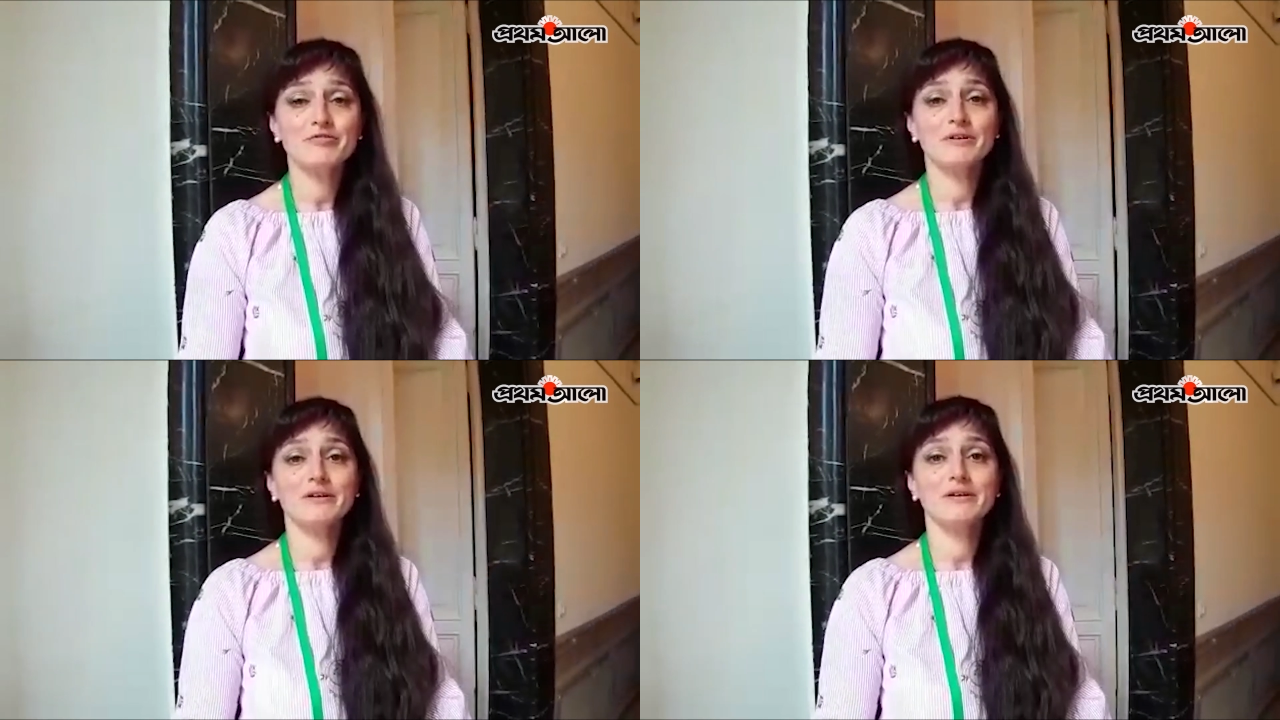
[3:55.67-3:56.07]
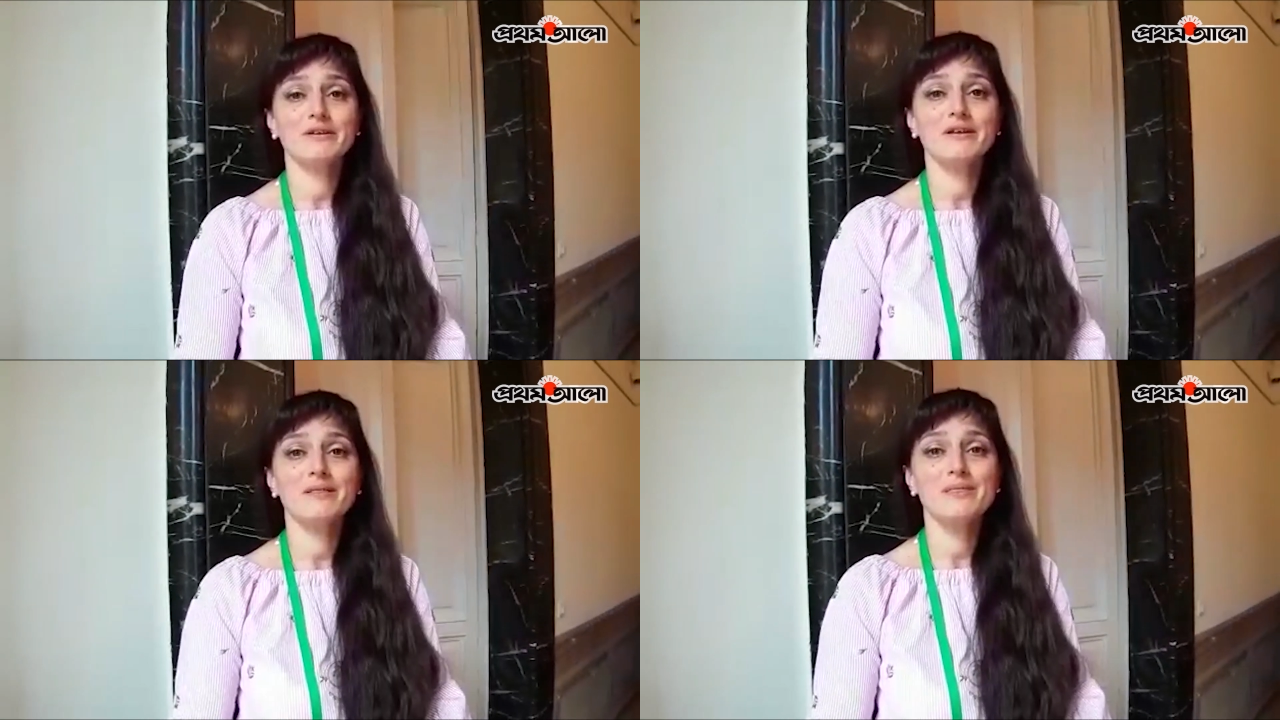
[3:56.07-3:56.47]

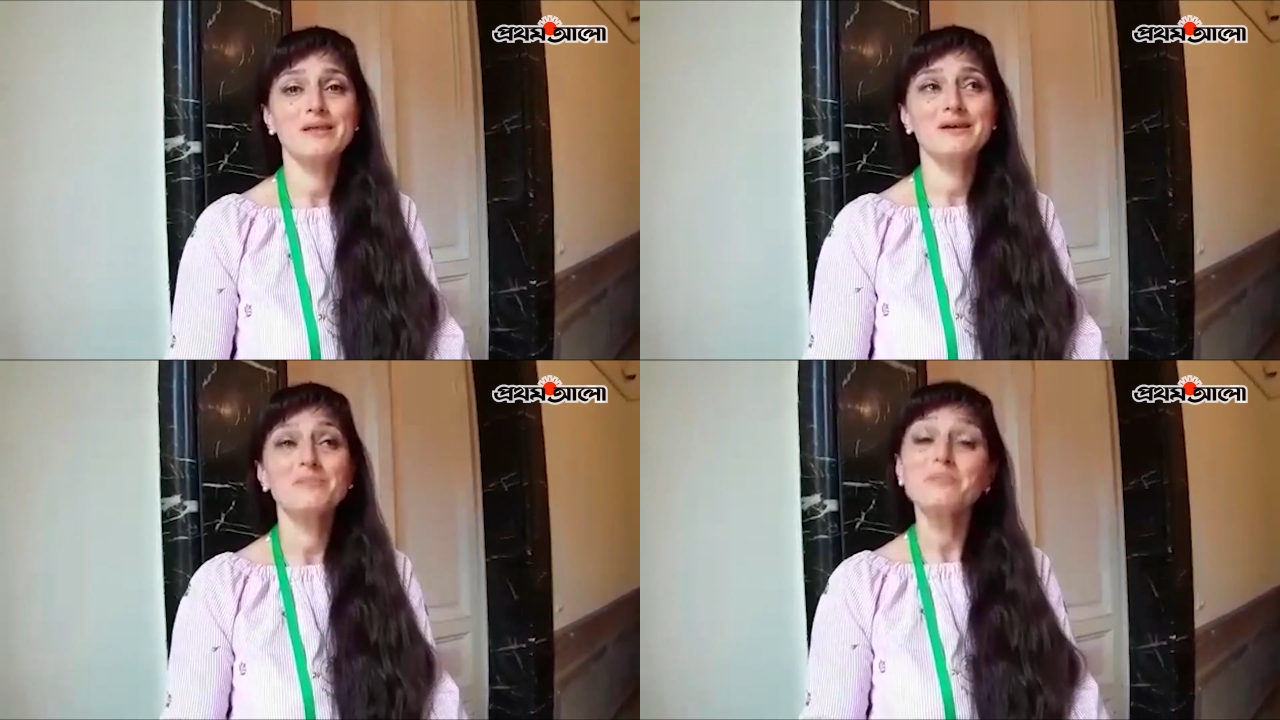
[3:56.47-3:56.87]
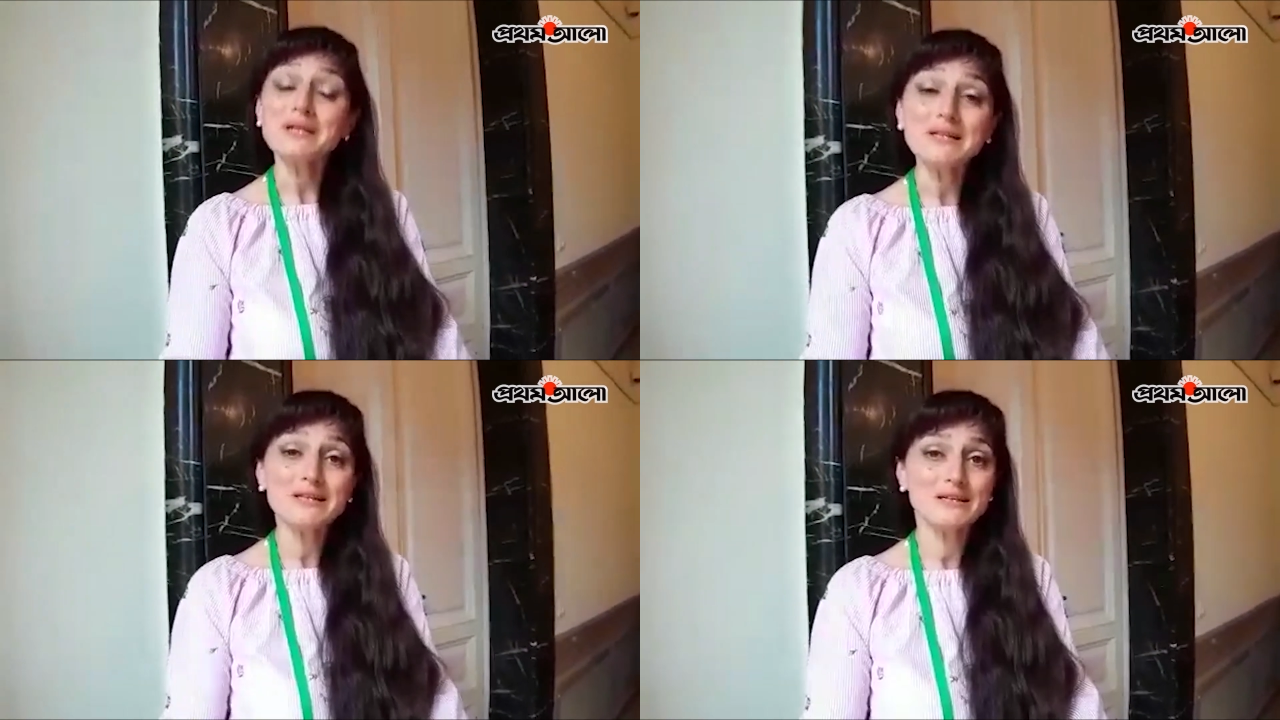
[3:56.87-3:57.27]
in the
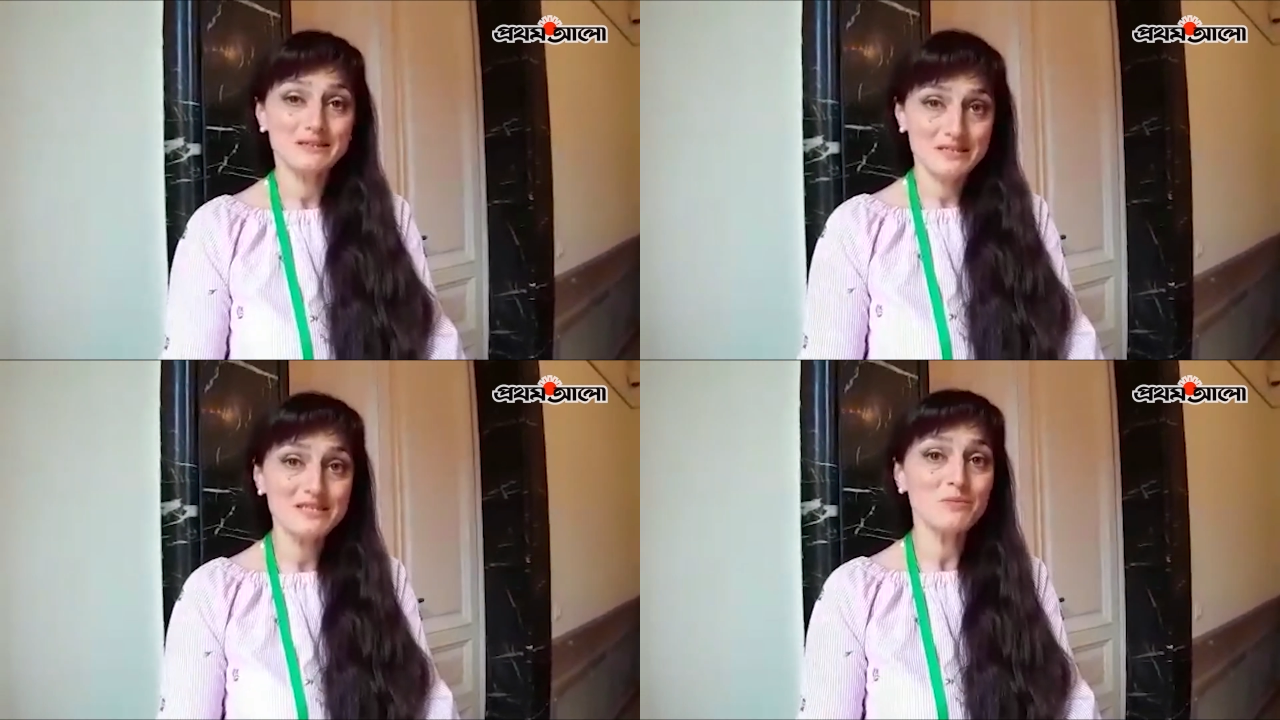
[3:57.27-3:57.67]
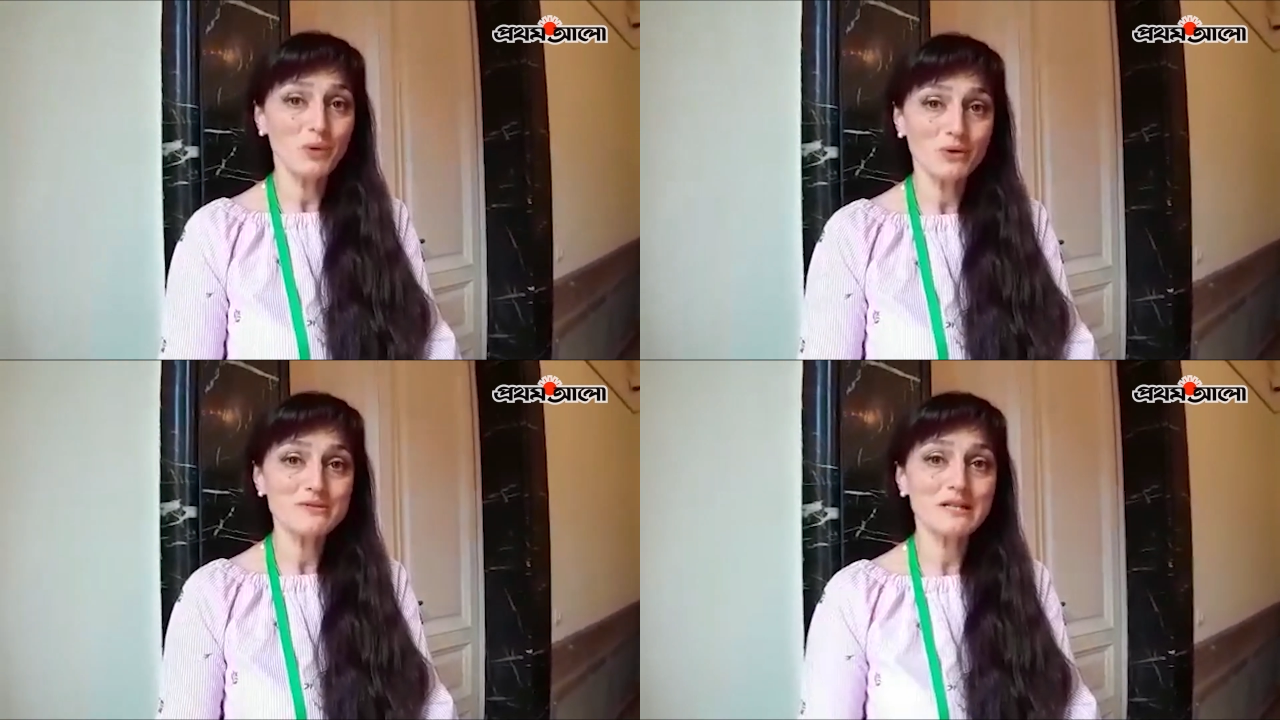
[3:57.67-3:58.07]
Middle East
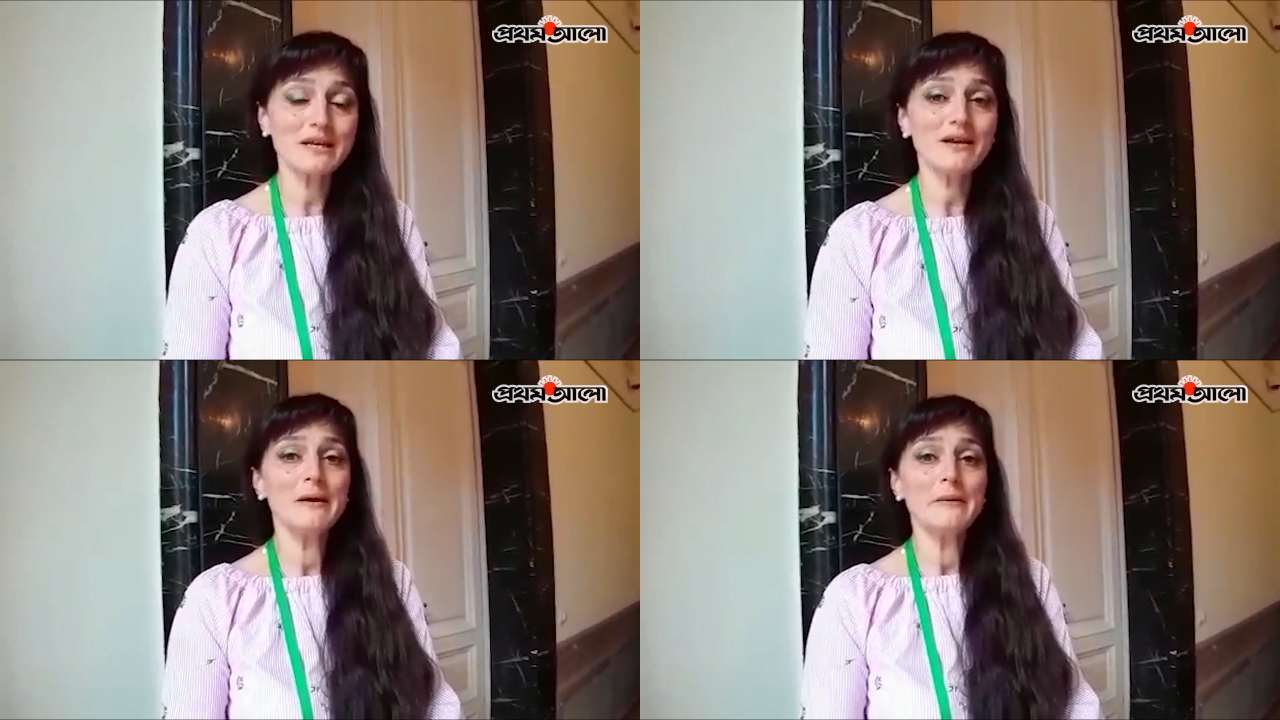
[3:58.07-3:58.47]
mostly,